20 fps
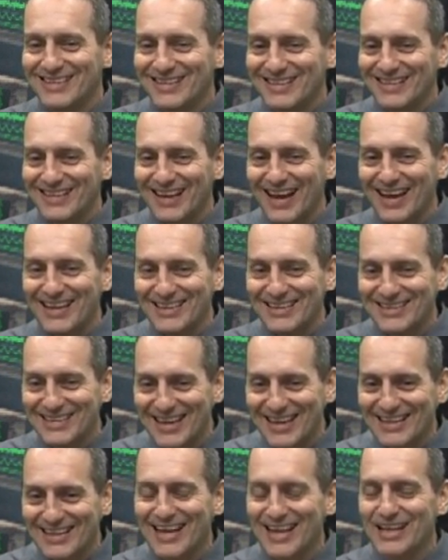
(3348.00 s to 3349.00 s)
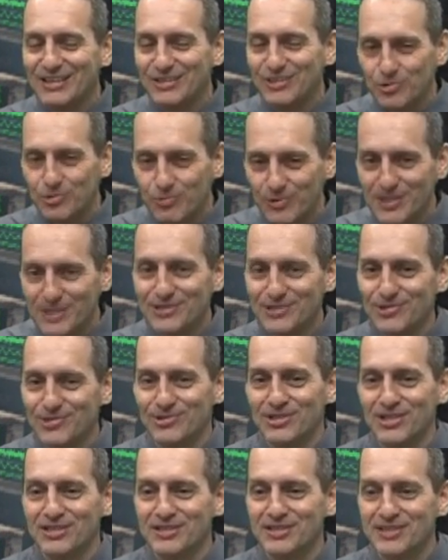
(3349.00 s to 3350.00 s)
I cannot do research
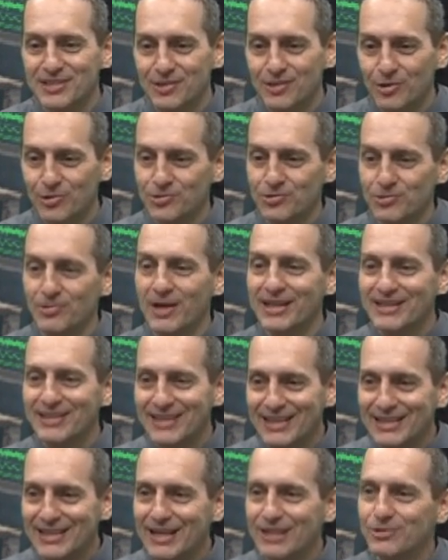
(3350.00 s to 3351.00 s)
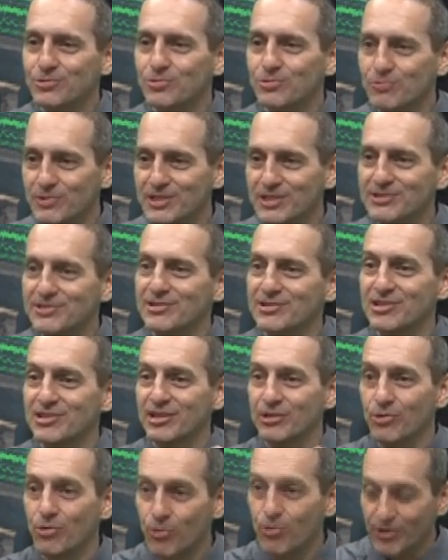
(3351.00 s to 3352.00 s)
on CO2. I cannot do research
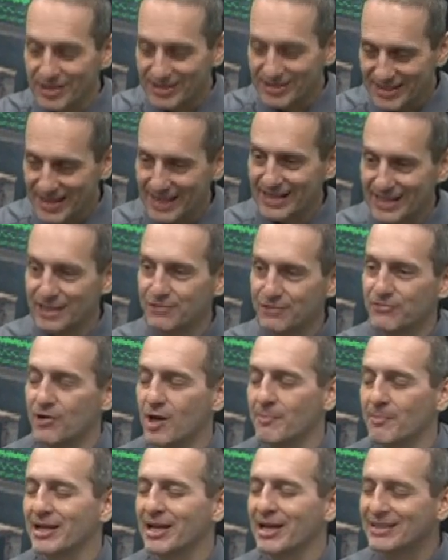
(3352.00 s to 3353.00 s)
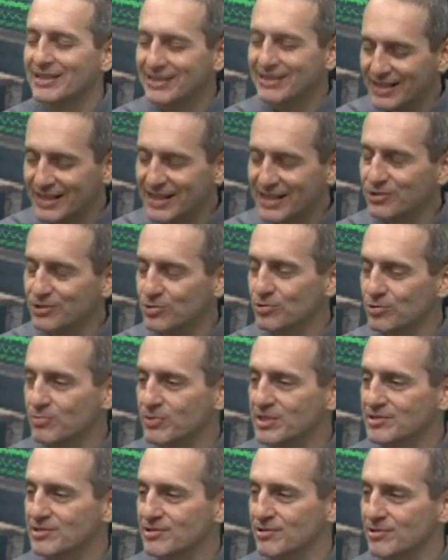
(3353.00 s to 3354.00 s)
on organic farming. I cannot do
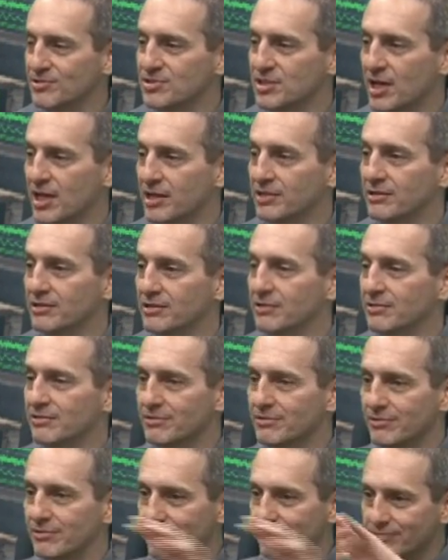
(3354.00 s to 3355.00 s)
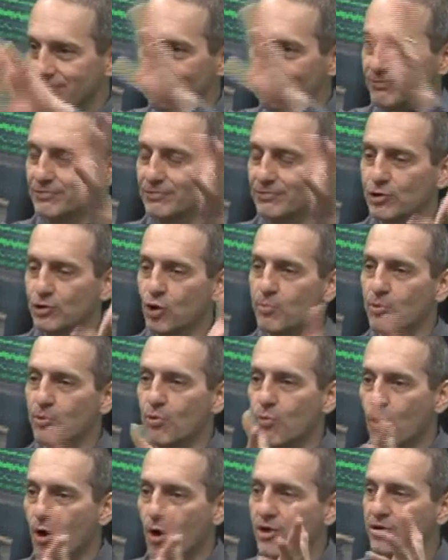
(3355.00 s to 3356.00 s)
research on global
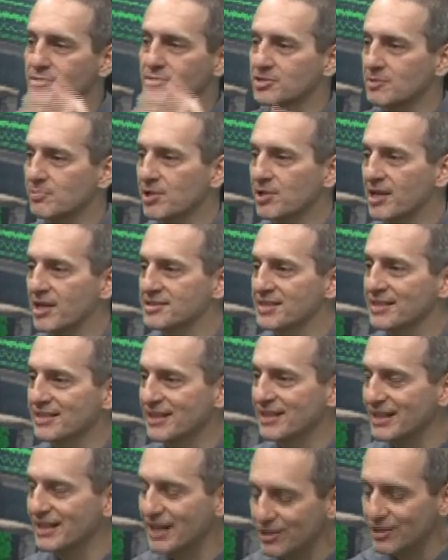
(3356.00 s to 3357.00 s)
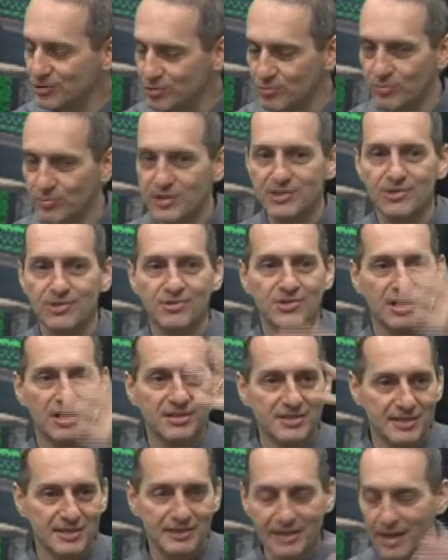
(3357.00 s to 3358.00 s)
water supplies. I cannot do research on
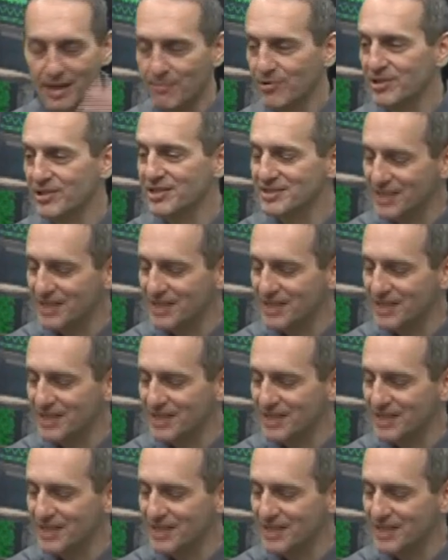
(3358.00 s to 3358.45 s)
celebrities.